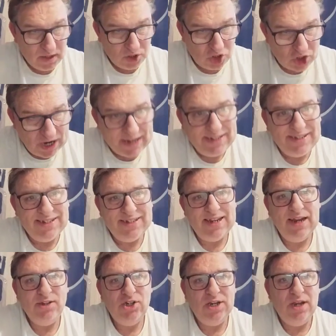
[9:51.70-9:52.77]
Jadon
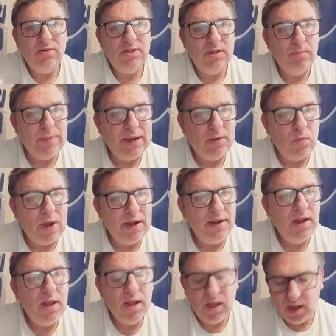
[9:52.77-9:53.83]
Sancho's the big one.
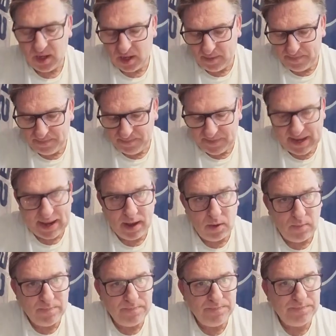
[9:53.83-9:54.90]
Um, now,